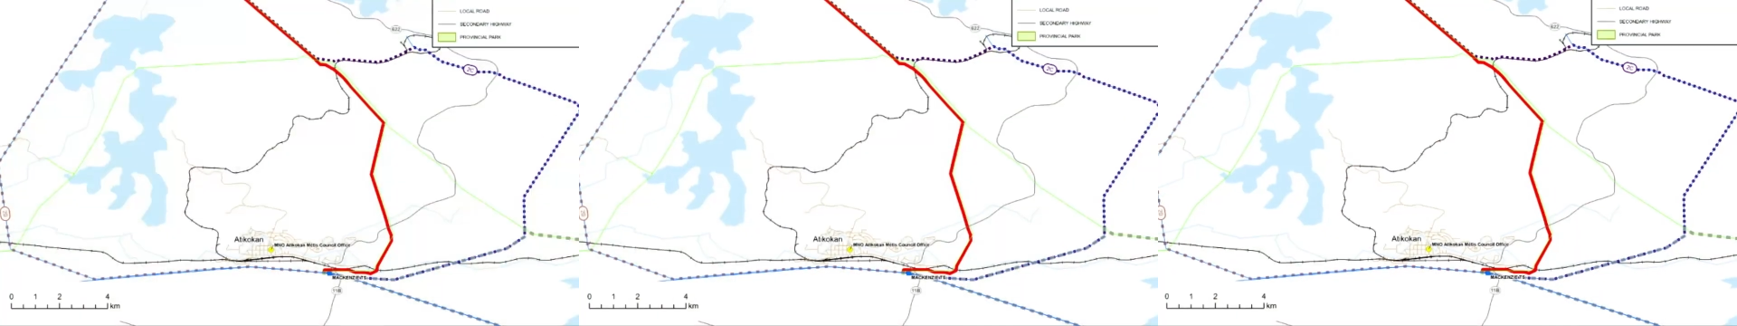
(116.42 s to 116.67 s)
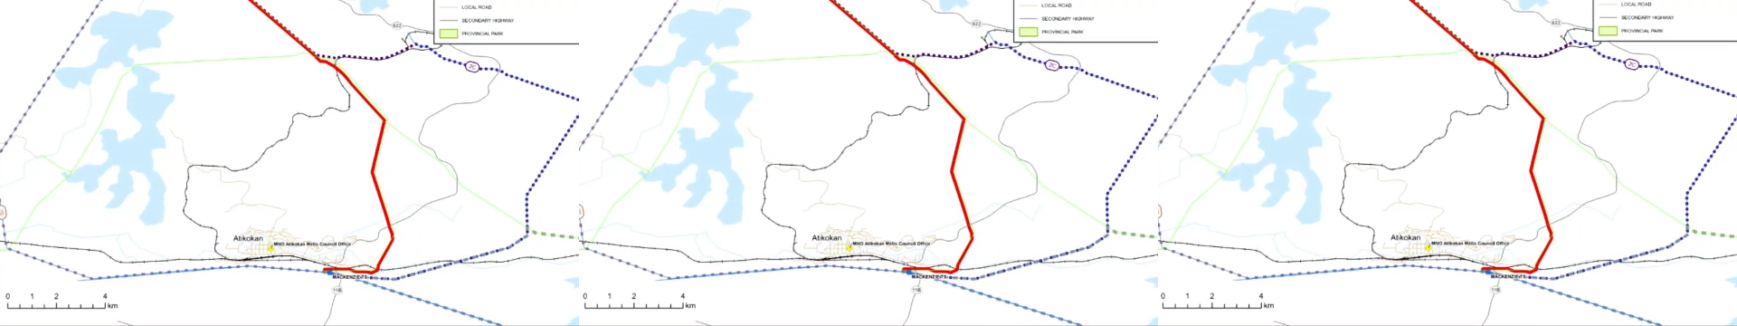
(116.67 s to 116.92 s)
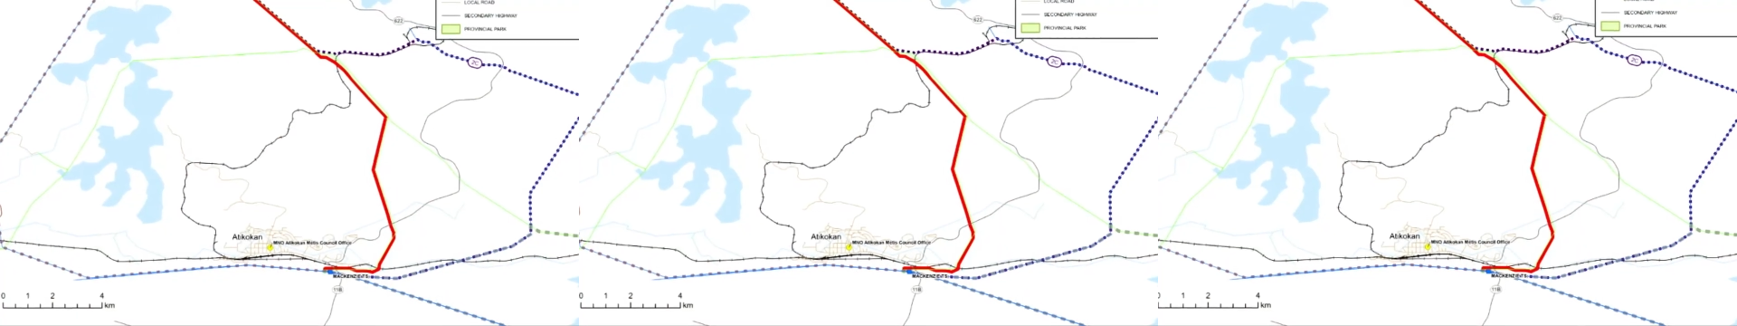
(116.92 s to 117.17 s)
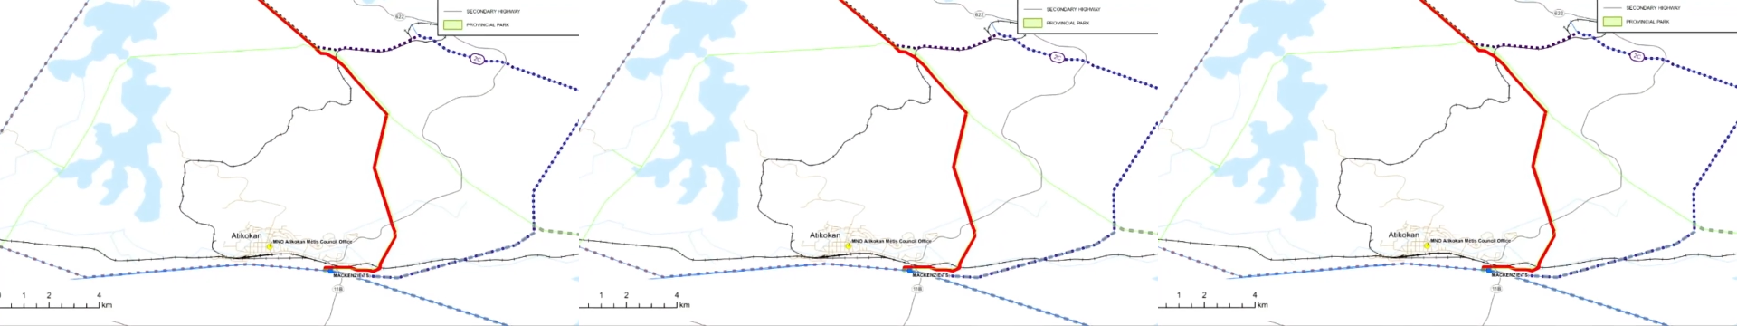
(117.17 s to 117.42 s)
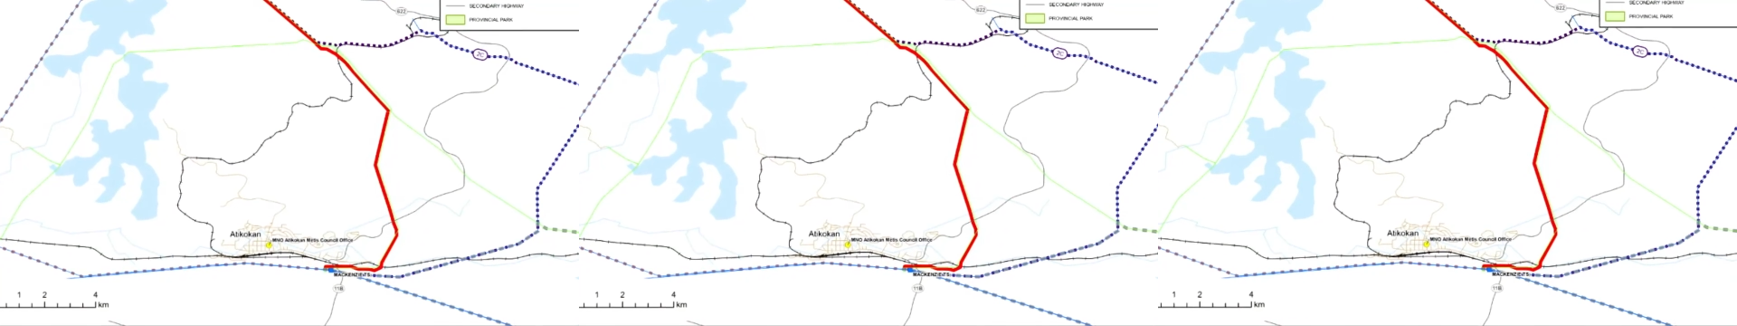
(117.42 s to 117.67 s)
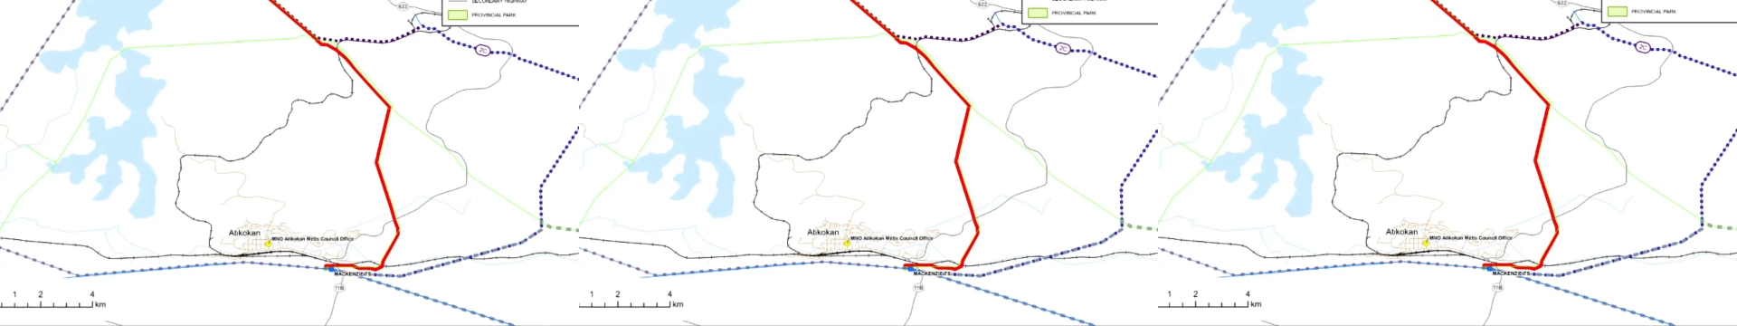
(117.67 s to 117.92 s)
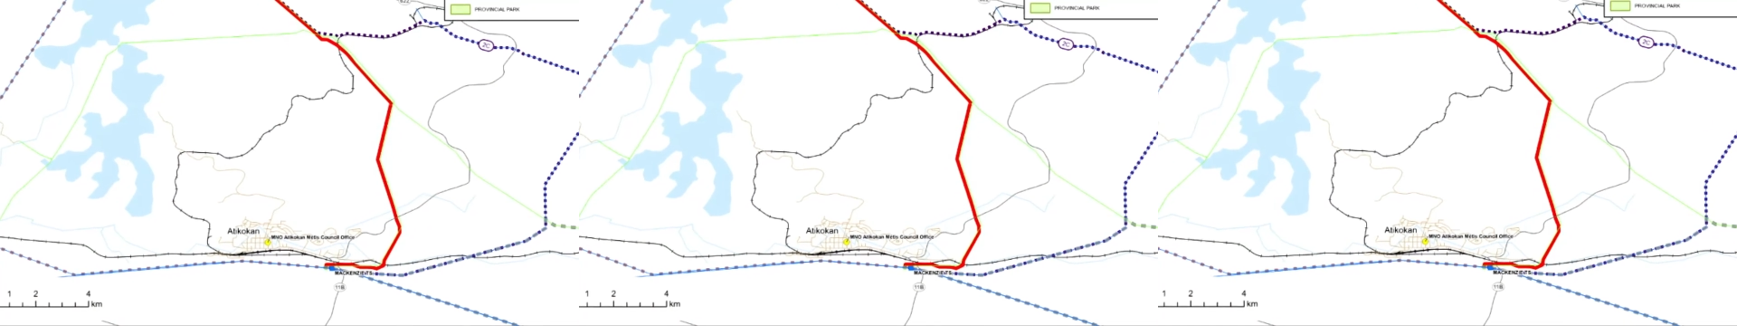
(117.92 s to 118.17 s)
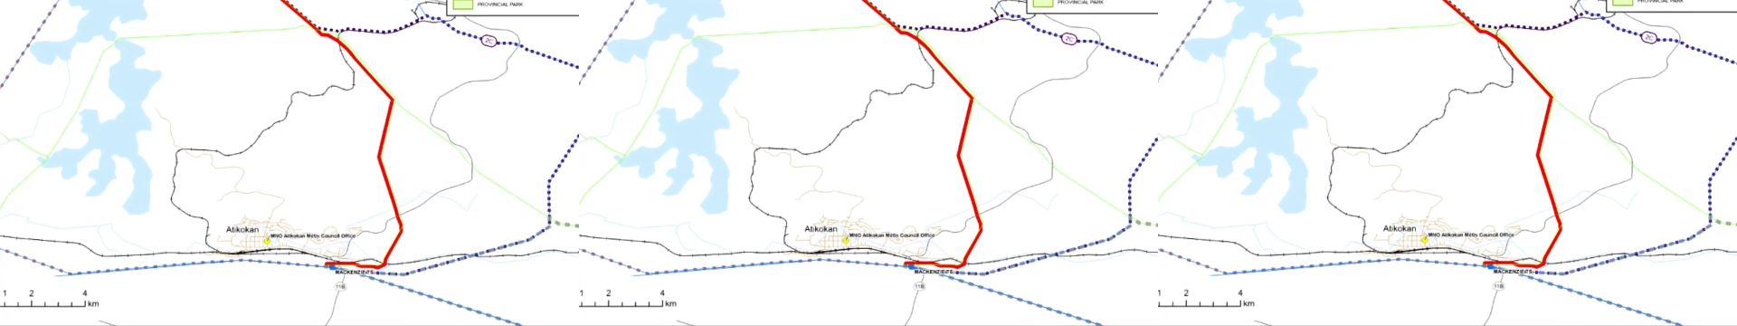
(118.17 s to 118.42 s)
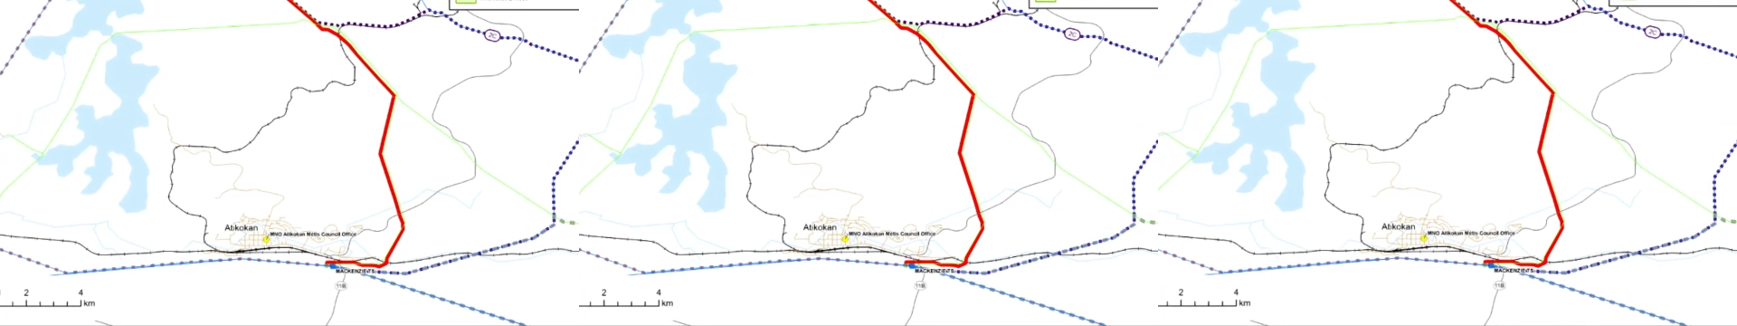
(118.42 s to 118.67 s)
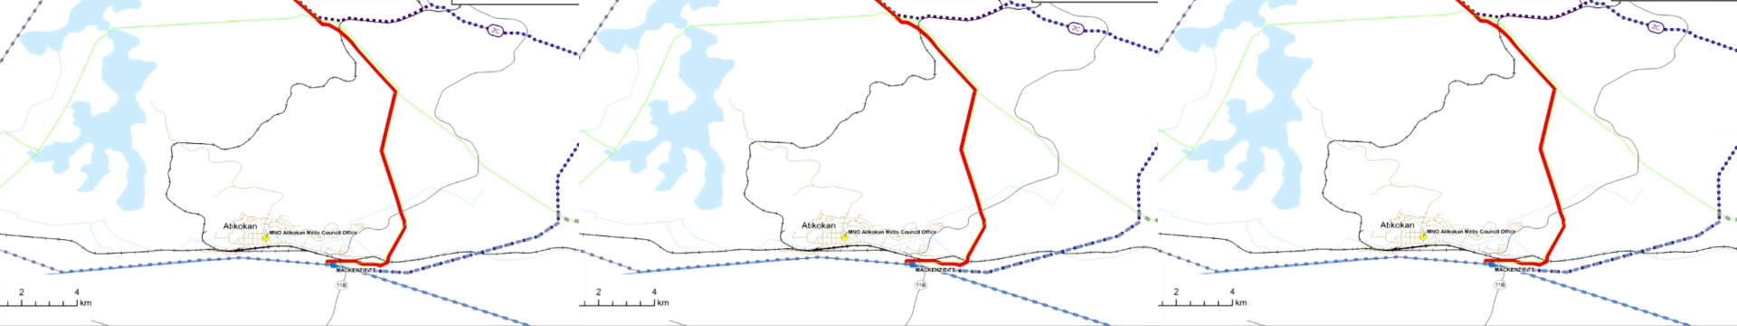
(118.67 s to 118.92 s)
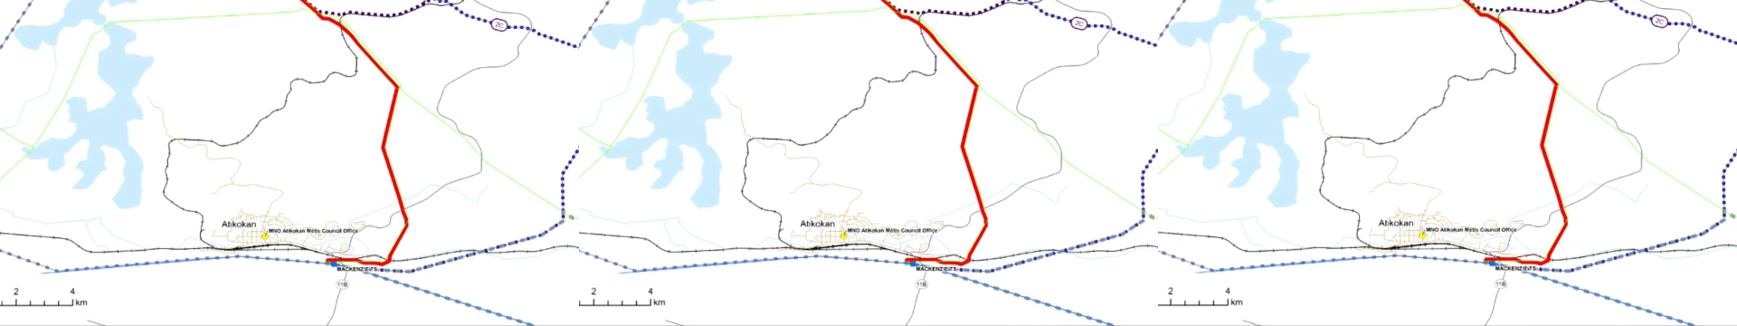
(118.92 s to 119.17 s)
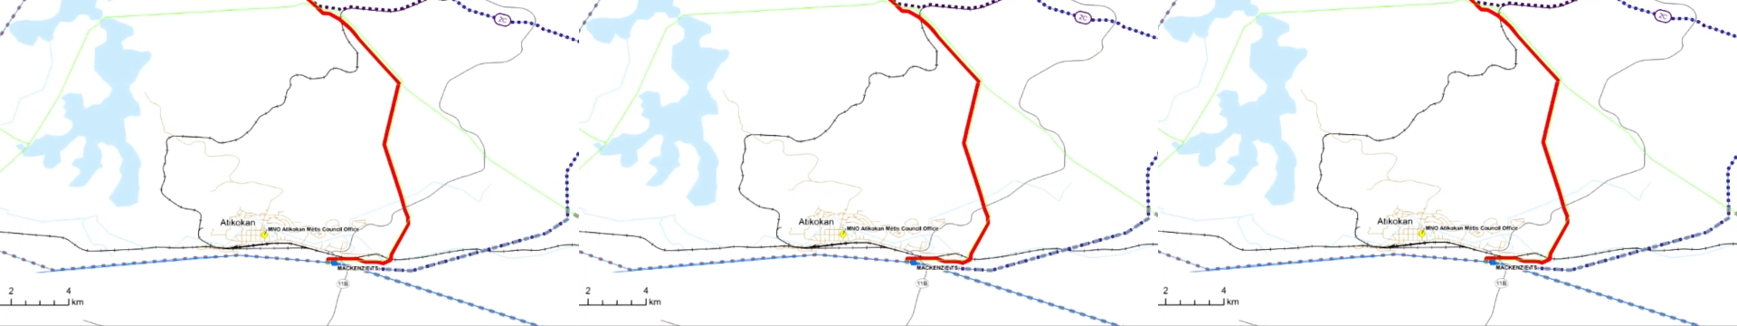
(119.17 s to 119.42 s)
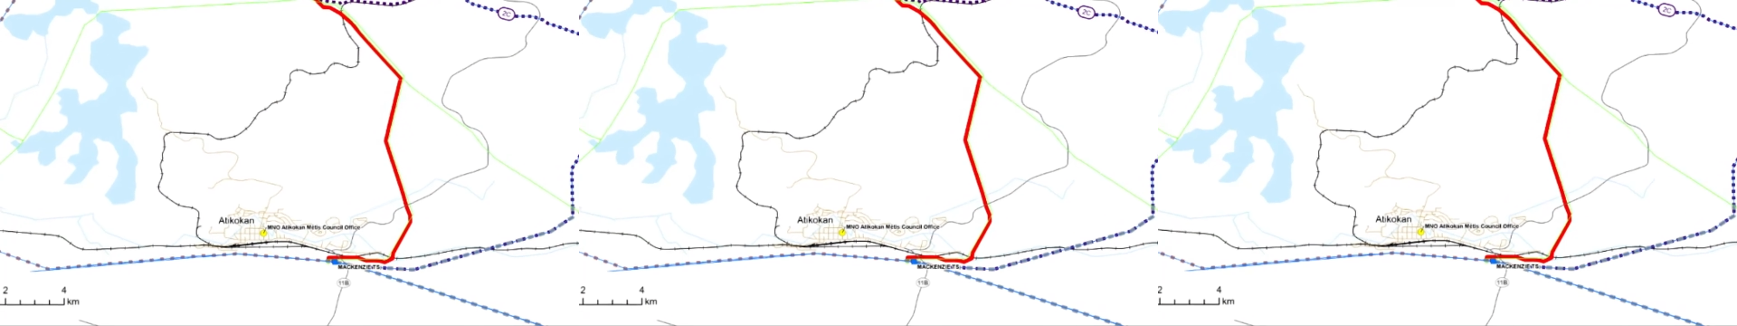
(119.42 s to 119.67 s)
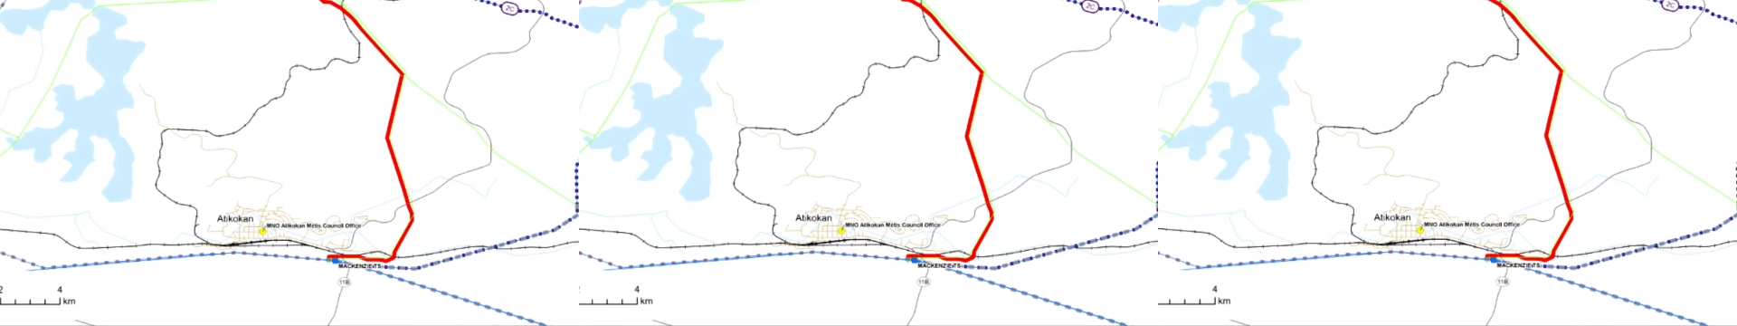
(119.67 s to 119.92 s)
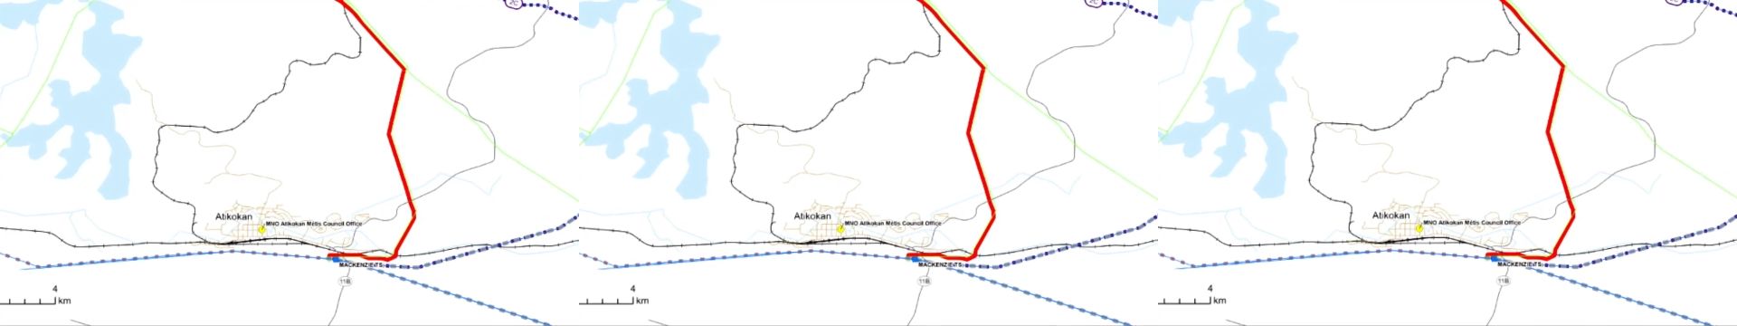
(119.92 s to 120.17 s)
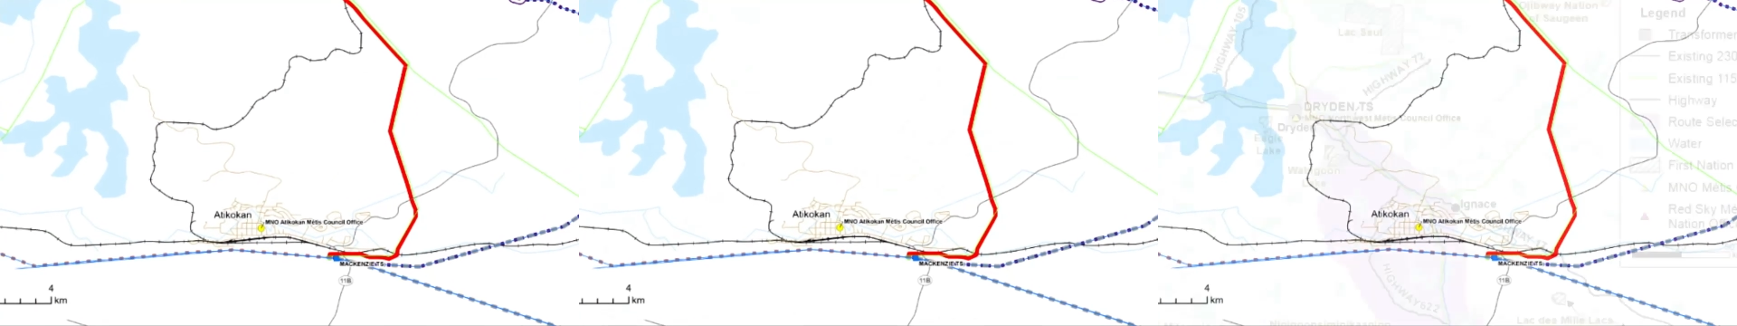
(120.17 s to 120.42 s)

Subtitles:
[unreadable: no face in view]